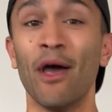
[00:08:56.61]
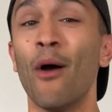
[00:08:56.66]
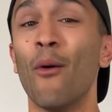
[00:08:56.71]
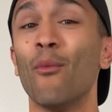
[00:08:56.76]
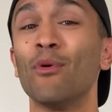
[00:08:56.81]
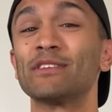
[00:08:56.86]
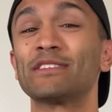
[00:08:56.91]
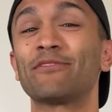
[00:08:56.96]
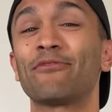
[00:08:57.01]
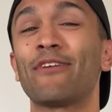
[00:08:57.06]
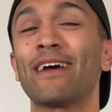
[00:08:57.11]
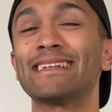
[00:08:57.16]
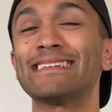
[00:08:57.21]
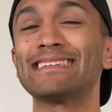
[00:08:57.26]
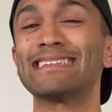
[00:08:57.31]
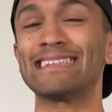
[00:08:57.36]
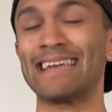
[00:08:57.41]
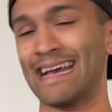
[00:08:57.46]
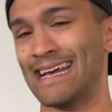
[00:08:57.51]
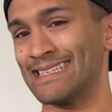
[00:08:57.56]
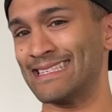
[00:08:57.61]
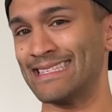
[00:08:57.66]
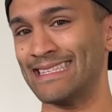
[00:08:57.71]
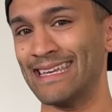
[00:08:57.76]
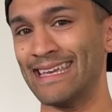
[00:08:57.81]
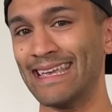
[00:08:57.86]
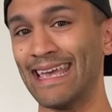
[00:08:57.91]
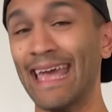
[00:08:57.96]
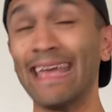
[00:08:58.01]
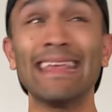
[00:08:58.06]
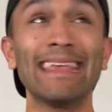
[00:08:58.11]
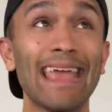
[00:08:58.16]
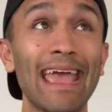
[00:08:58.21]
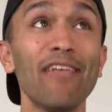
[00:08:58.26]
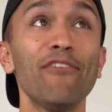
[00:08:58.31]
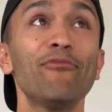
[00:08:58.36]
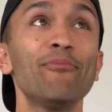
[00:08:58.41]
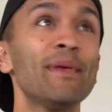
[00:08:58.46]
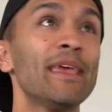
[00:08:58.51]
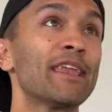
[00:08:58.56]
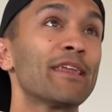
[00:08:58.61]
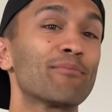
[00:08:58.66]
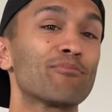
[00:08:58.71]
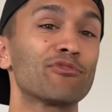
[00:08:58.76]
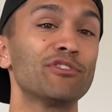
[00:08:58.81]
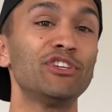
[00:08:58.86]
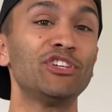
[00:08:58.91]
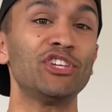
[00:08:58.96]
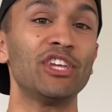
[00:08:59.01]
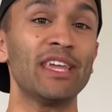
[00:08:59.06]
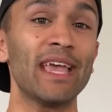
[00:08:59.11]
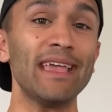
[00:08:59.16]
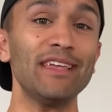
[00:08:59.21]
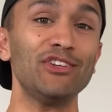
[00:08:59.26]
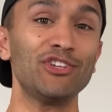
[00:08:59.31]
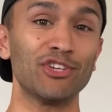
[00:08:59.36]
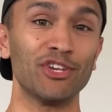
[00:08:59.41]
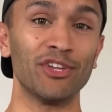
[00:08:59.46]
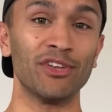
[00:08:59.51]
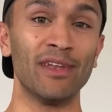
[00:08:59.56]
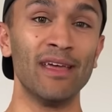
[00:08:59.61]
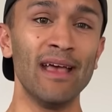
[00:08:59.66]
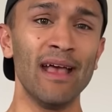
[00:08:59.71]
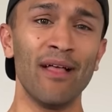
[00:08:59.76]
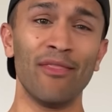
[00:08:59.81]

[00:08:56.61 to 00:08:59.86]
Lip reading: was fantastic and gave me an appreciation